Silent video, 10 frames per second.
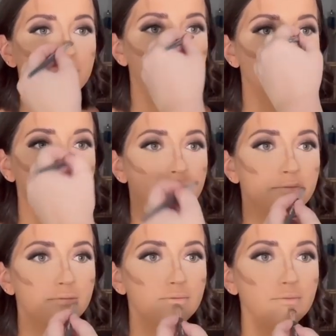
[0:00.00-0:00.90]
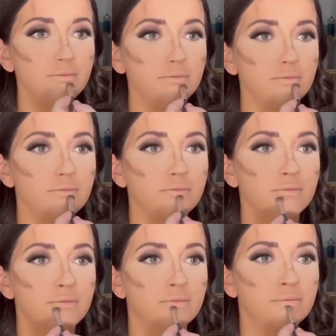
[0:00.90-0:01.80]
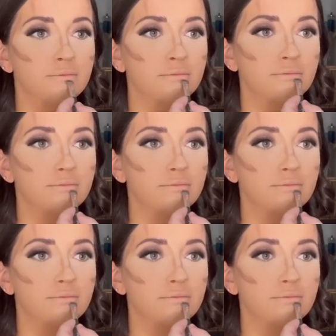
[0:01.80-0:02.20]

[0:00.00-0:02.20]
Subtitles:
a makeup lesson soon, but she has a pageant coming